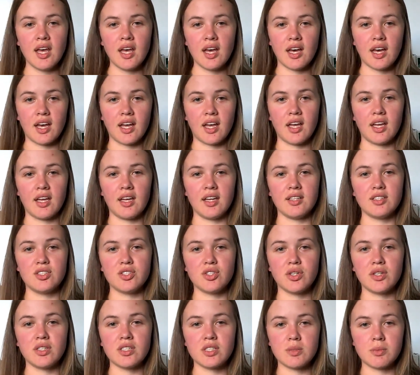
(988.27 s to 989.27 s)
I
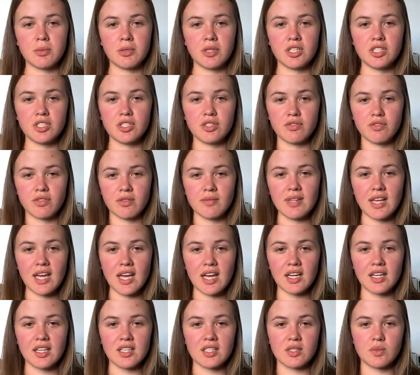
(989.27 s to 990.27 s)
drew inspiration from
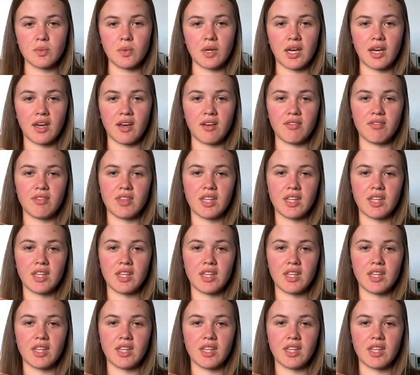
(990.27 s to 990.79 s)
that because we have